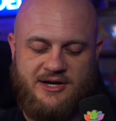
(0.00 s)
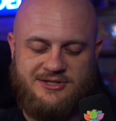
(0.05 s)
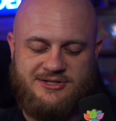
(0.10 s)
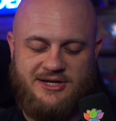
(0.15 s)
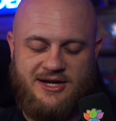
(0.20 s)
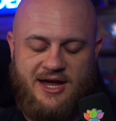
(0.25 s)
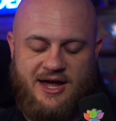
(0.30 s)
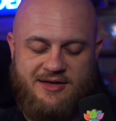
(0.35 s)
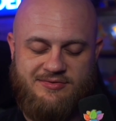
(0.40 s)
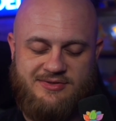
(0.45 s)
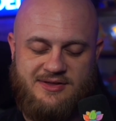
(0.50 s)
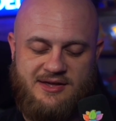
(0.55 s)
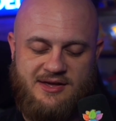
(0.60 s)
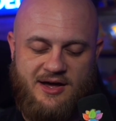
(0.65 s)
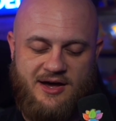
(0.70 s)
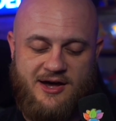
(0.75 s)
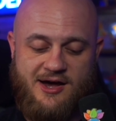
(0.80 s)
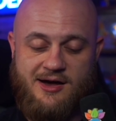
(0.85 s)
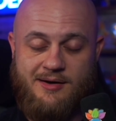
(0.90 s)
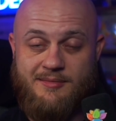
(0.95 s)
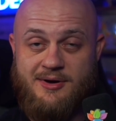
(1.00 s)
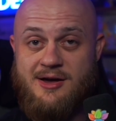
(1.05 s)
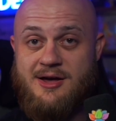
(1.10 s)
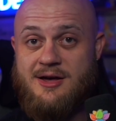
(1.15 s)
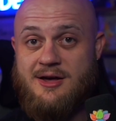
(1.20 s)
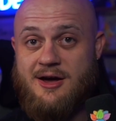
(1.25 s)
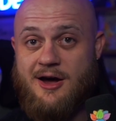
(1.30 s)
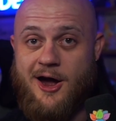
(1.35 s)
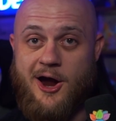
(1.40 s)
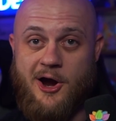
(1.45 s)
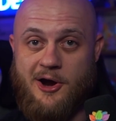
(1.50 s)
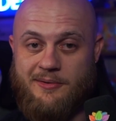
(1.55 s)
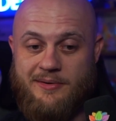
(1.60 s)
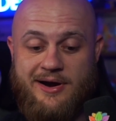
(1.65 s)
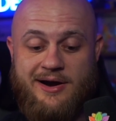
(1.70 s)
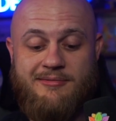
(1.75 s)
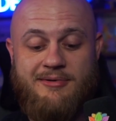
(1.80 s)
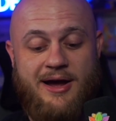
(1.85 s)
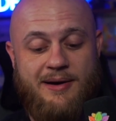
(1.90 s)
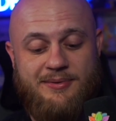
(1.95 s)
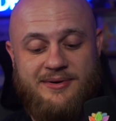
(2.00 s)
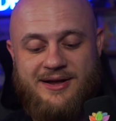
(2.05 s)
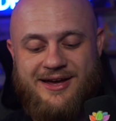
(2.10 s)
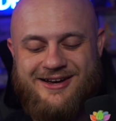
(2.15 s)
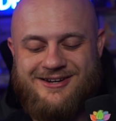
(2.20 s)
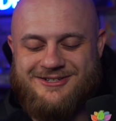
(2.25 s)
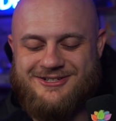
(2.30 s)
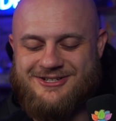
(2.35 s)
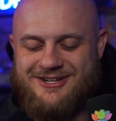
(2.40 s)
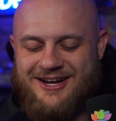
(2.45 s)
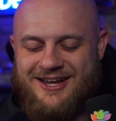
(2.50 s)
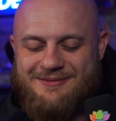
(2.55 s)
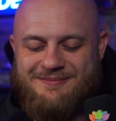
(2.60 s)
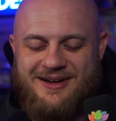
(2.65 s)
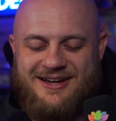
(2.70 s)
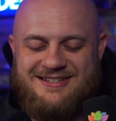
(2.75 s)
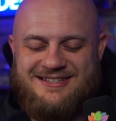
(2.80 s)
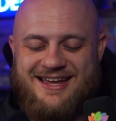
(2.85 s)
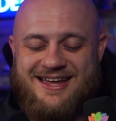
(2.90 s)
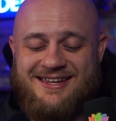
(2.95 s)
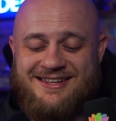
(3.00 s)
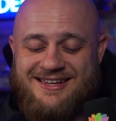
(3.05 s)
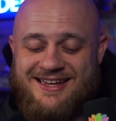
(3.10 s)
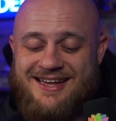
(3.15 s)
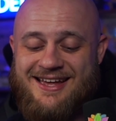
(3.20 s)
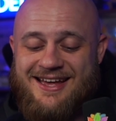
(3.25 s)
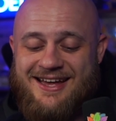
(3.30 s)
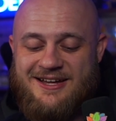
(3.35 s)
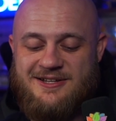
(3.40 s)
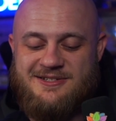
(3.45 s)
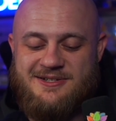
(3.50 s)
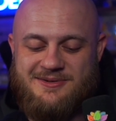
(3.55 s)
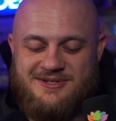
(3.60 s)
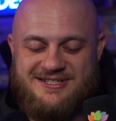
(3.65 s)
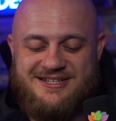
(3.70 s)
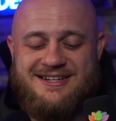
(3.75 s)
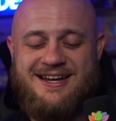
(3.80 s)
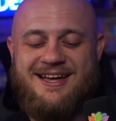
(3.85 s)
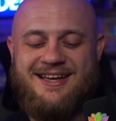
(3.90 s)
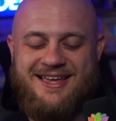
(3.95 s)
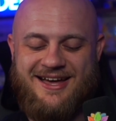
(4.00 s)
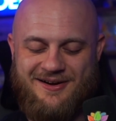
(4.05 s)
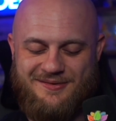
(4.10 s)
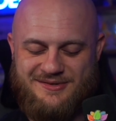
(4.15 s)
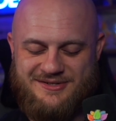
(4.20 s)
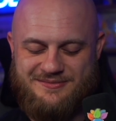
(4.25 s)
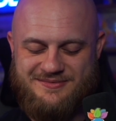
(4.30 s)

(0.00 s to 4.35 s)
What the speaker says: actually had the Art Rare Rapidash in my deck, and so it did not count.